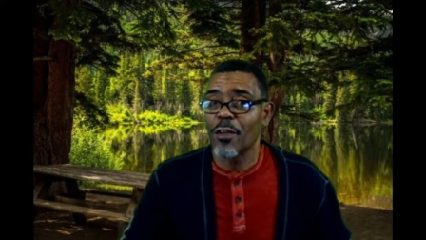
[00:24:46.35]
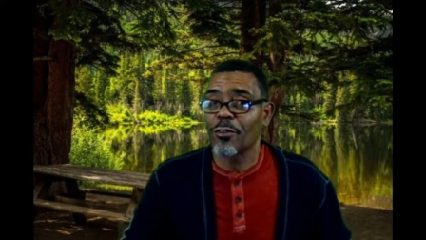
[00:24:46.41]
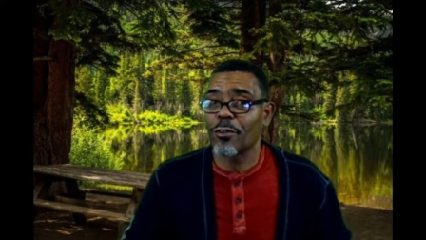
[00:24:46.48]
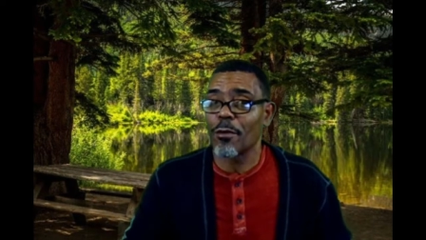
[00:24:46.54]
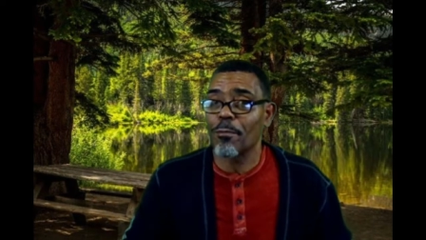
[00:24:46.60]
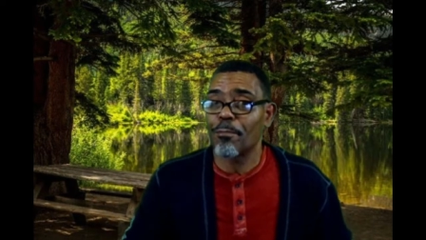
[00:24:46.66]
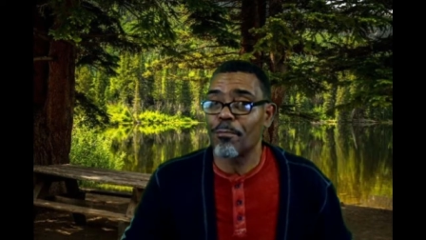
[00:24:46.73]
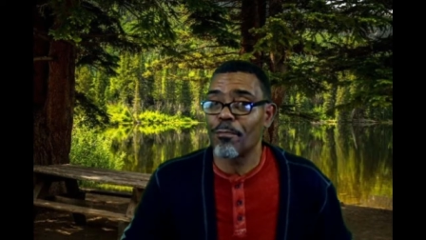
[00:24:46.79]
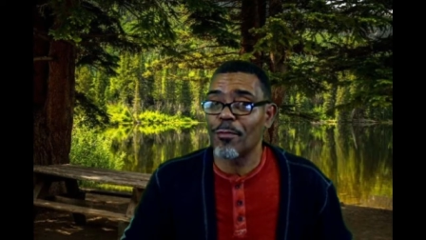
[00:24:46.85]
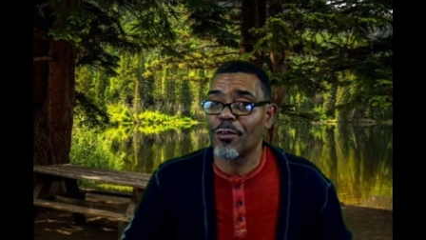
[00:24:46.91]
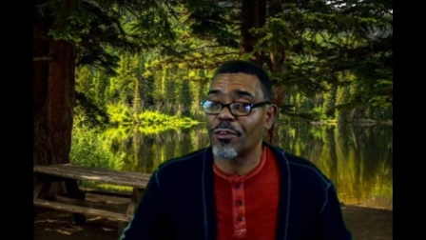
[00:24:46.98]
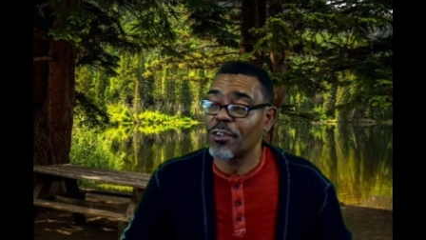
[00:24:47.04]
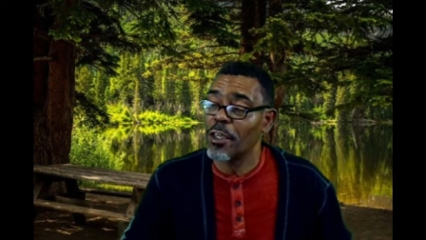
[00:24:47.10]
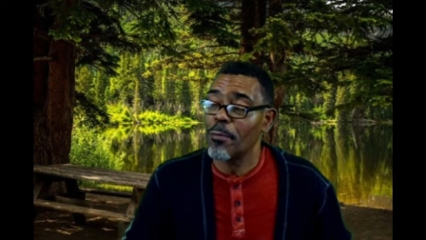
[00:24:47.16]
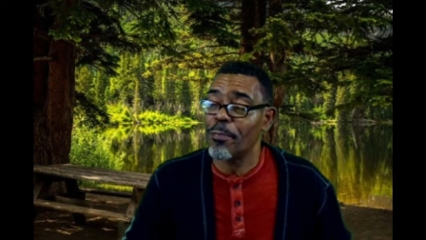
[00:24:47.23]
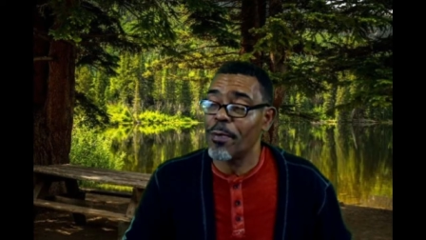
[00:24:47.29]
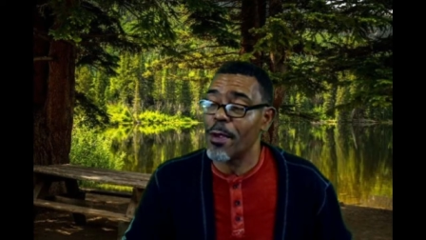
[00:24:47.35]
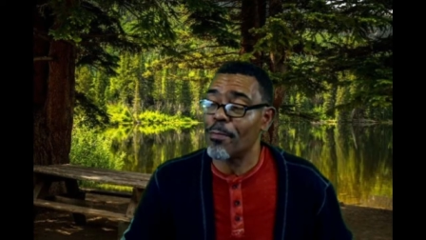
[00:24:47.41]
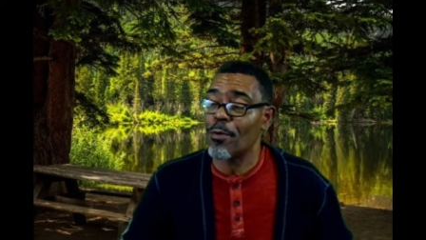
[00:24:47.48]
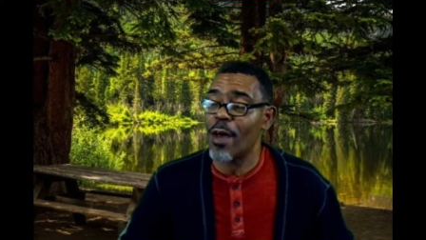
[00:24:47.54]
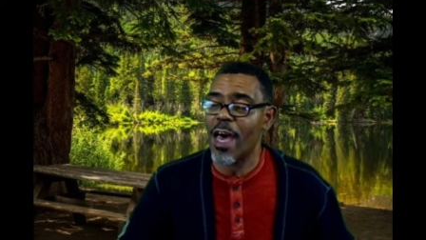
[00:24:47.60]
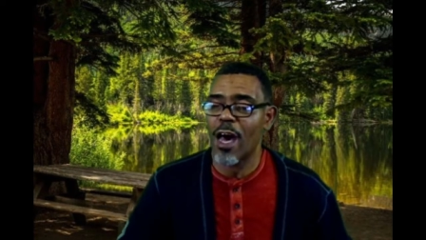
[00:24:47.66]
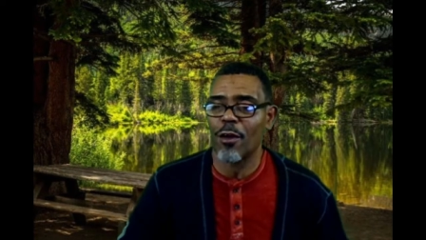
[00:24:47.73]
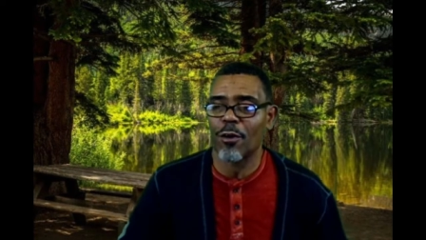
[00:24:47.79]
to send
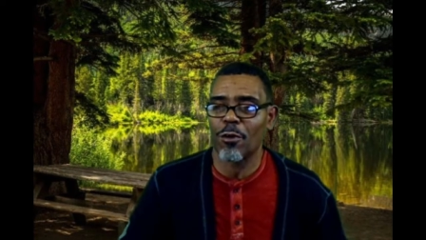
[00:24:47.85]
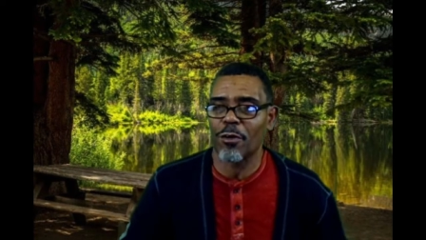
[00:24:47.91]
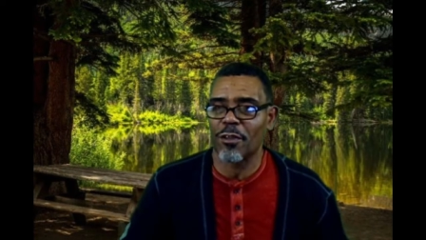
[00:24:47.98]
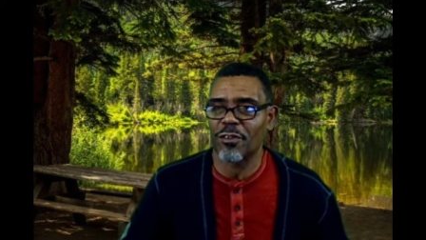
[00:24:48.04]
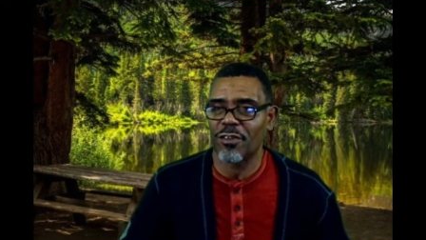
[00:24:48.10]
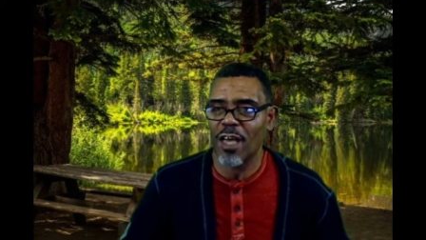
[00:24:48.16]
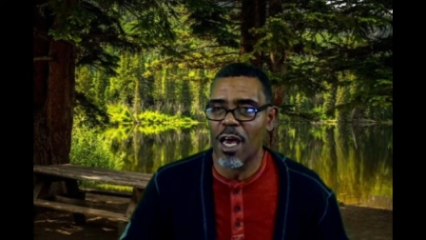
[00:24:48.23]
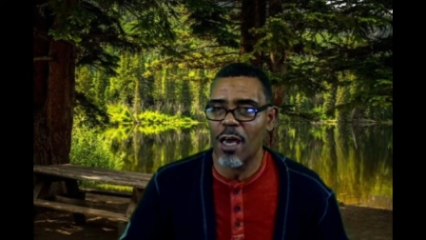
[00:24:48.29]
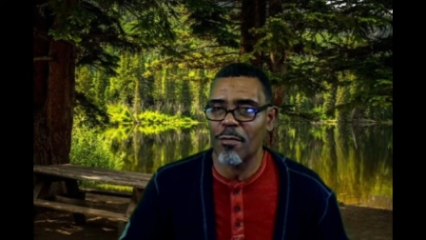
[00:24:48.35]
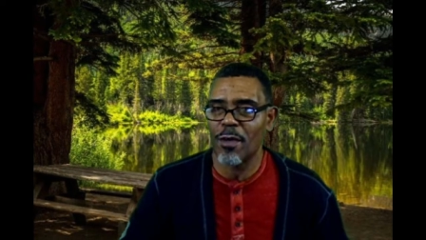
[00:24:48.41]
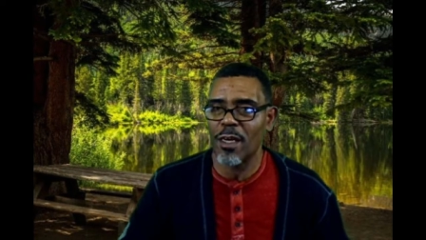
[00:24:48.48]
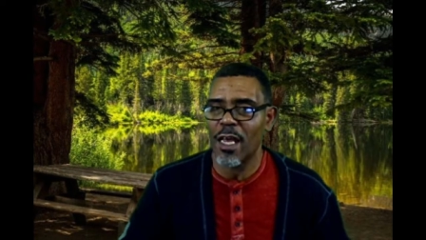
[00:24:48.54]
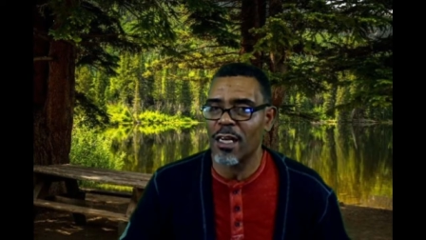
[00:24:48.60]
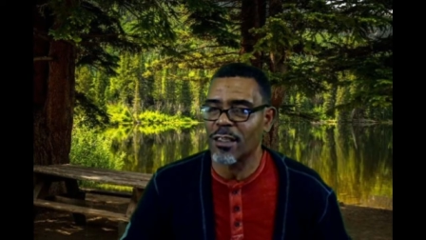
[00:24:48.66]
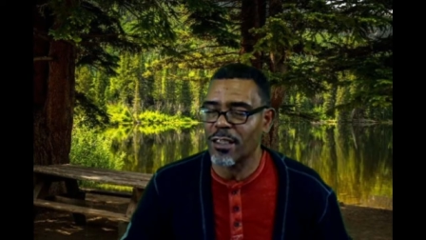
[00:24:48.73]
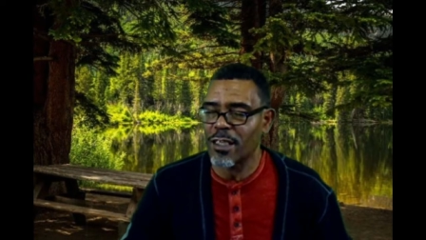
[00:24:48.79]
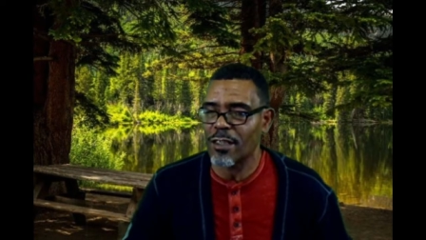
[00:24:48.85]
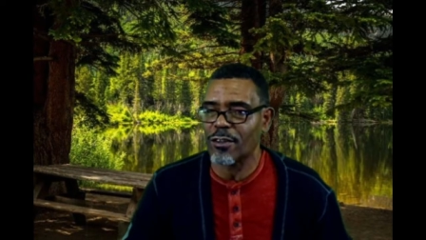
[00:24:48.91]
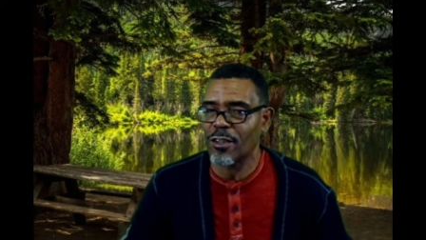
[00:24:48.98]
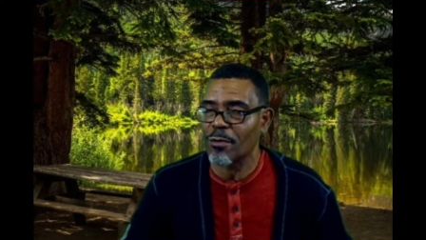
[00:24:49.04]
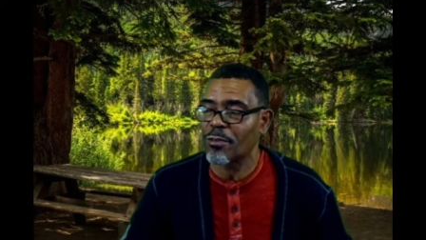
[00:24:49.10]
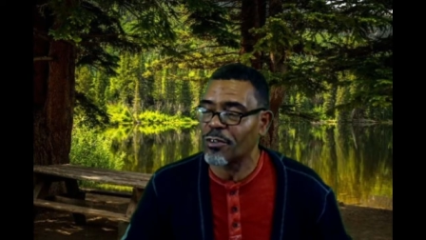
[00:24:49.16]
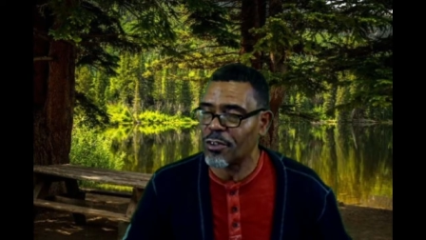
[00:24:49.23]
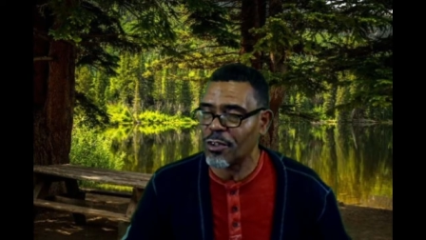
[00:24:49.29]
people out on assignment and get
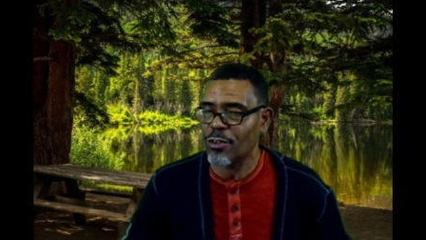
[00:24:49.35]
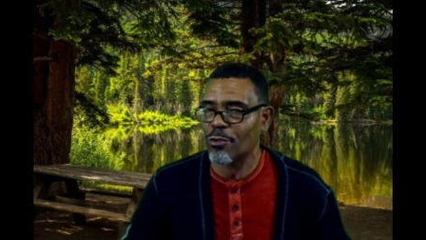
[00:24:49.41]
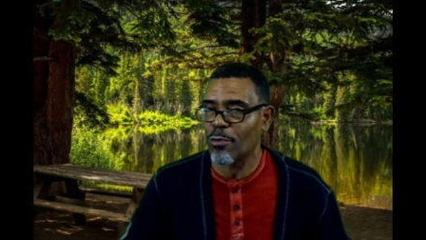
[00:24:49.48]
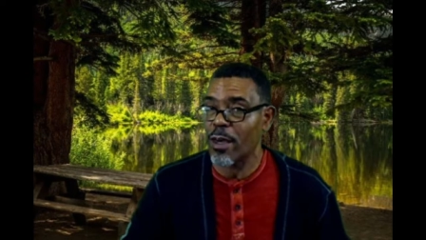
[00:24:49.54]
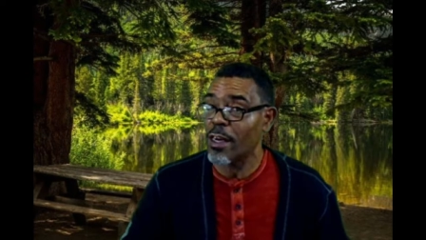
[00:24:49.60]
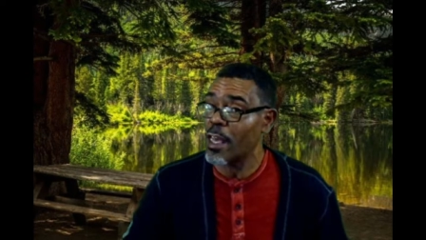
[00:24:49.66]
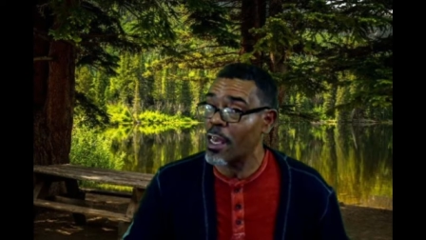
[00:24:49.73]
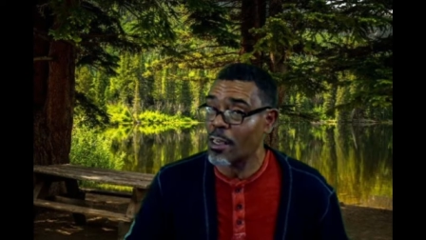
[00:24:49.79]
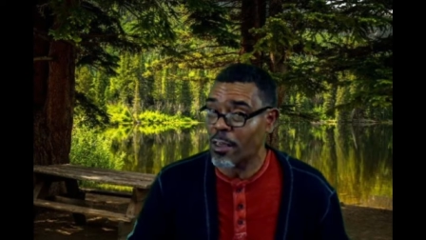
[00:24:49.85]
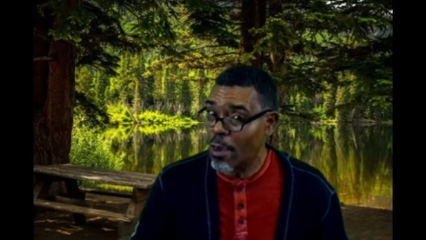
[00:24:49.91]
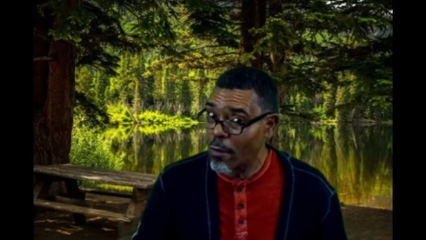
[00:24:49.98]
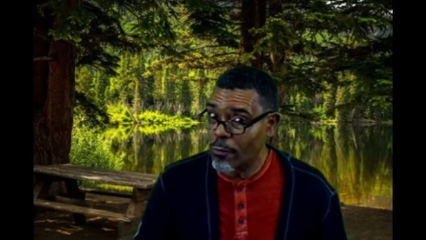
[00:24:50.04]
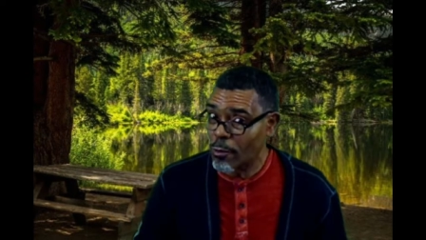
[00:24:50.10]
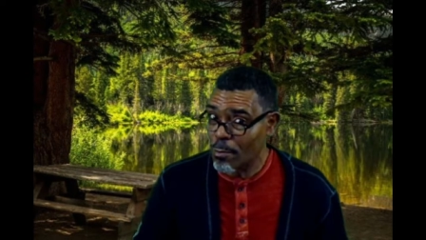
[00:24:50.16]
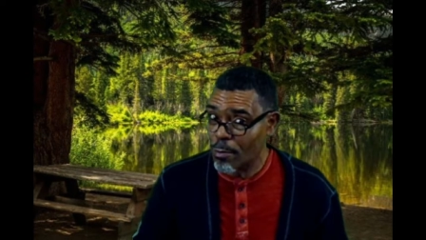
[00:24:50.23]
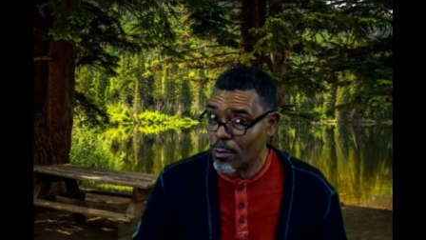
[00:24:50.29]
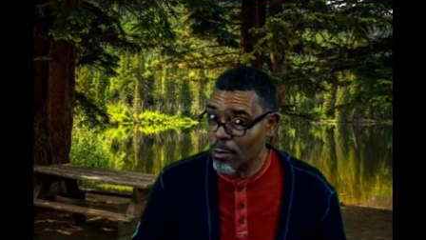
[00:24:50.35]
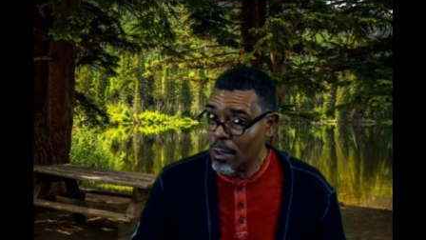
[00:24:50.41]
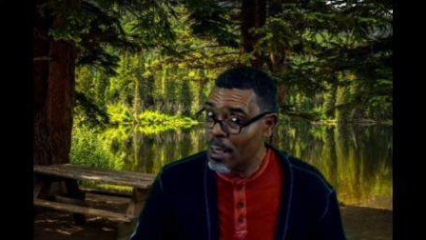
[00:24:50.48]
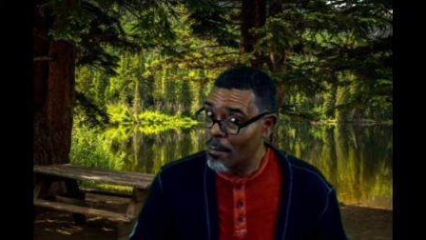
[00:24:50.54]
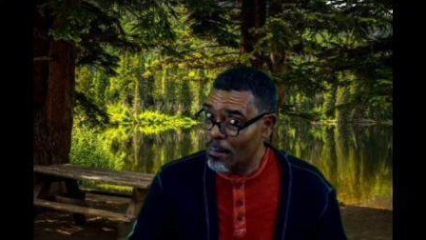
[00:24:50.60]
them situated and comfortable